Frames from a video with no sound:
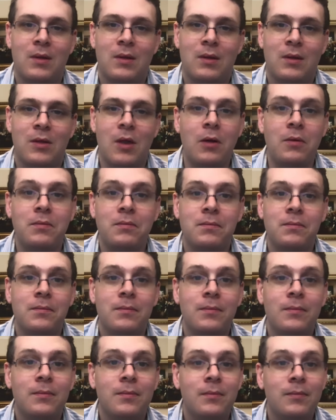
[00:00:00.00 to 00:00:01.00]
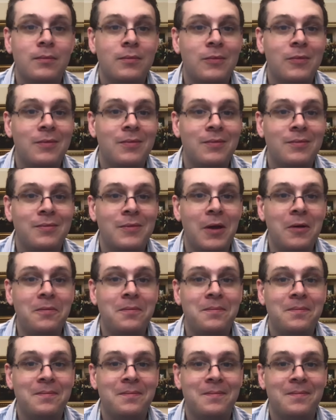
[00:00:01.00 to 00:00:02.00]
No? No?
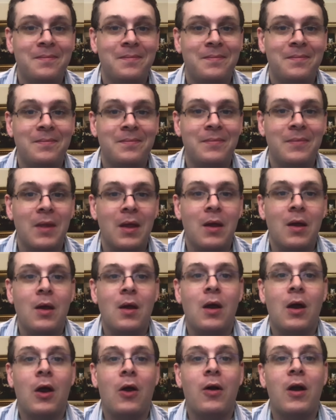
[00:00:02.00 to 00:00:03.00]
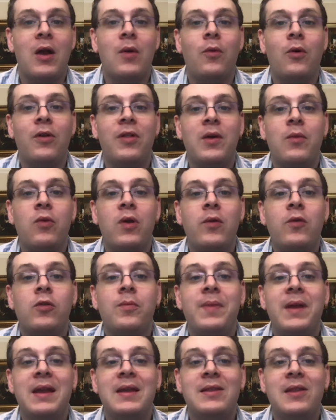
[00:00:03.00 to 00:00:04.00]
All right, well, then we will
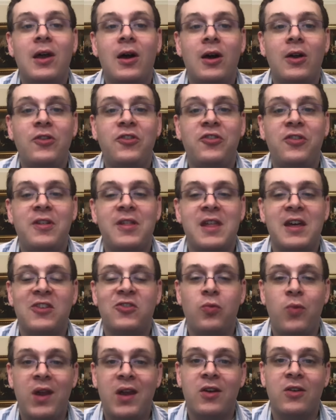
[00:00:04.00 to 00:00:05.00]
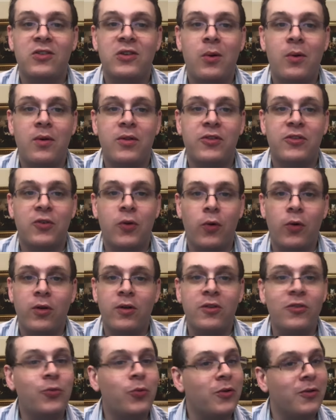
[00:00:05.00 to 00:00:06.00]
be in touch in the next week or so with
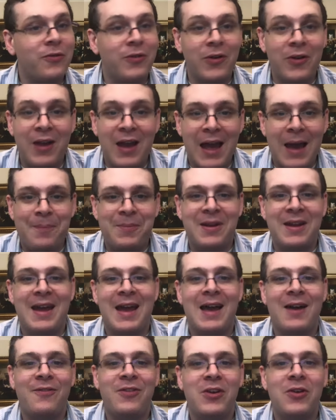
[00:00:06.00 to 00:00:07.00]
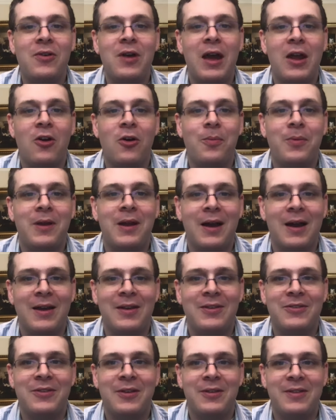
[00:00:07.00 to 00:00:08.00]
scores. We're very happy to have you and hope you
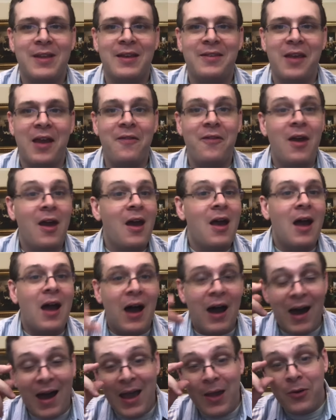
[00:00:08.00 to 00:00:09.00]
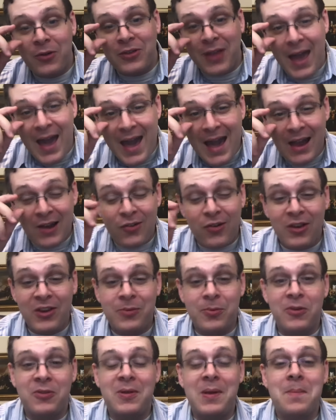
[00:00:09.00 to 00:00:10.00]
guys stay safe. I was actually
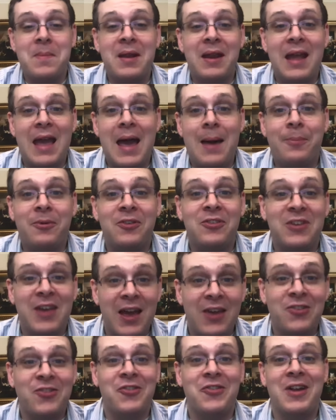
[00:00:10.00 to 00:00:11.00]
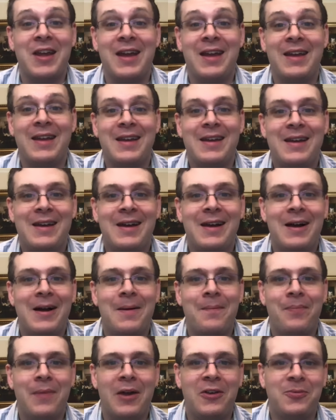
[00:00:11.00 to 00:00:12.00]
supposed to be in Minneapolis yesterday.
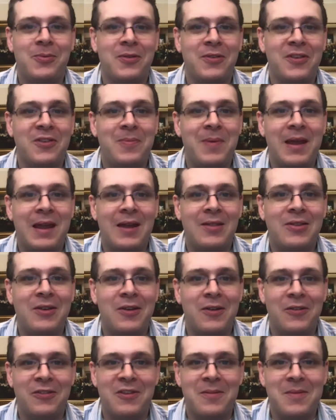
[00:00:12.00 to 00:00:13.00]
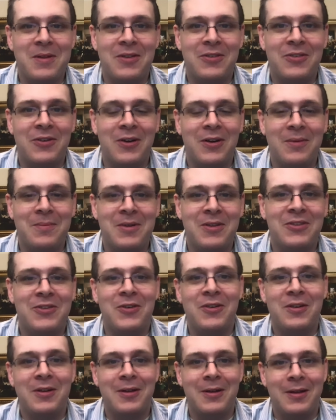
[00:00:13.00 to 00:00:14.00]
Um, I was supposed to speak at the University of Minnesota,
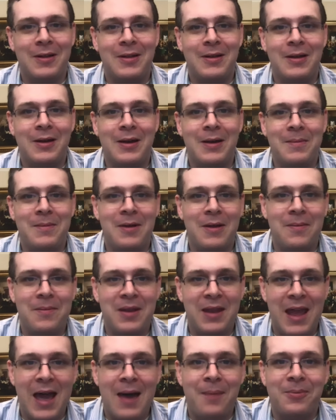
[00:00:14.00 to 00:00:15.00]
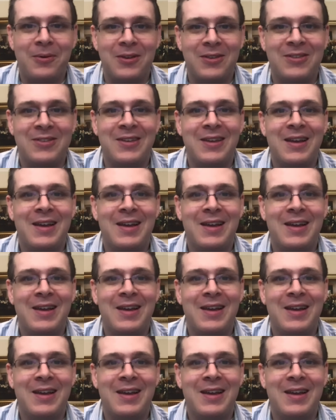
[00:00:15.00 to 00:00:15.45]
Minnesota in, uh, in Minneapolis,